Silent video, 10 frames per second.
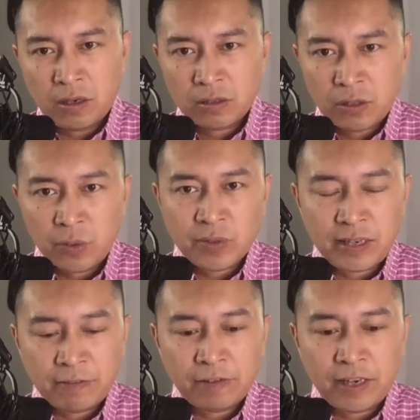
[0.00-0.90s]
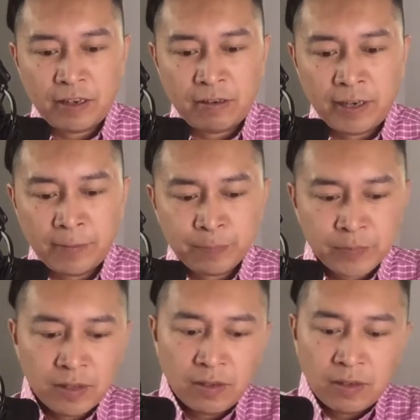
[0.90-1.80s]
Coast FI, all right?
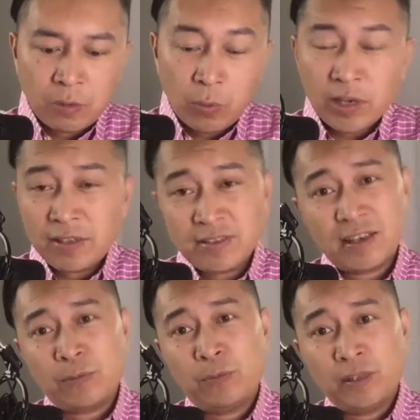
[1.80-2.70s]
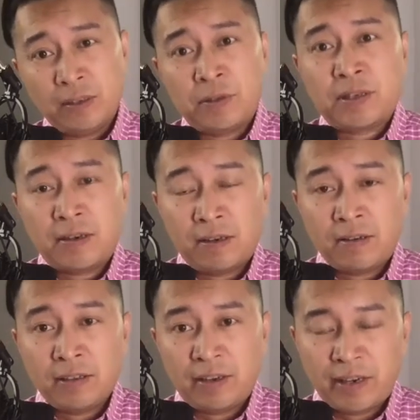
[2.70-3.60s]
One, it's not really retiring
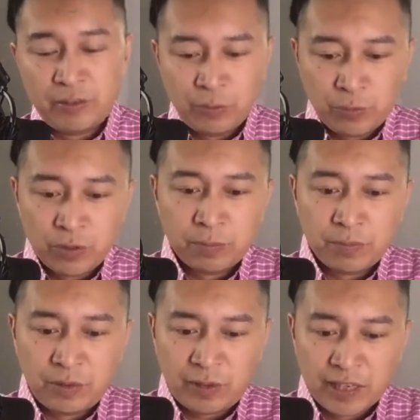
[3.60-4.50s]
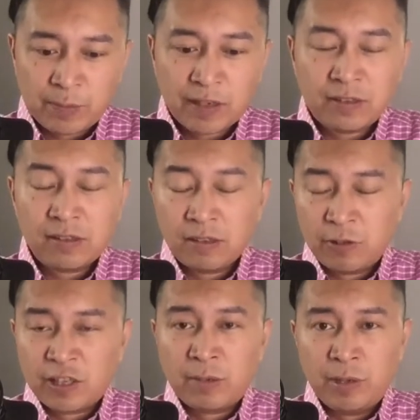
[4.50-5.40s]
early, right? Your expected
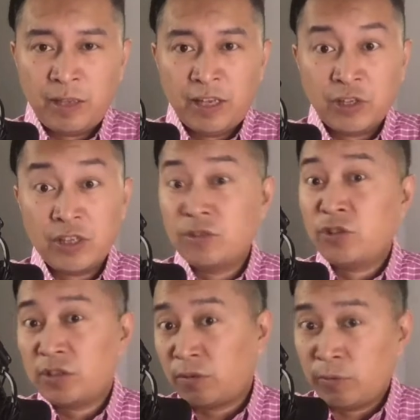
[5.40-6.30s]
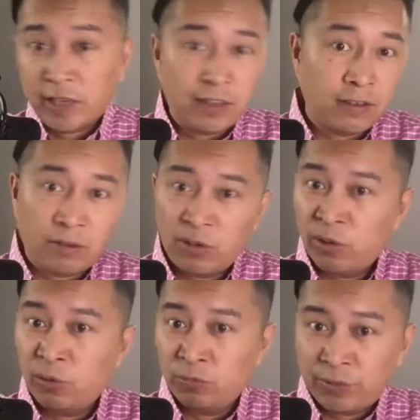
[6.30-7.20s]
retirement age is just a regular
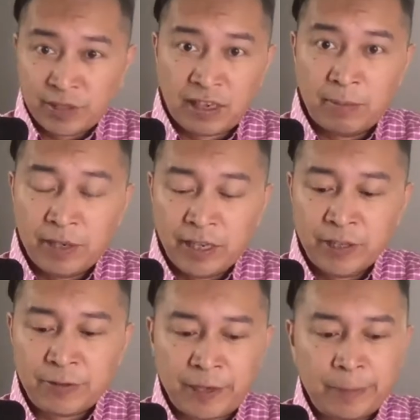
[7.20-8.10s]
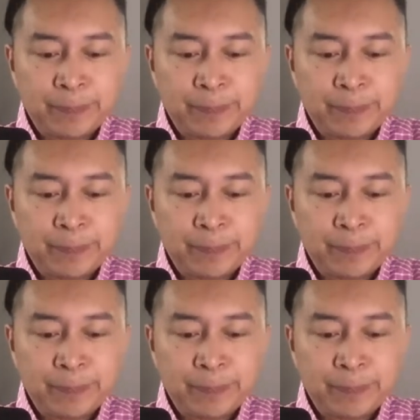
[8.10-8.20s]
old retirement age, right?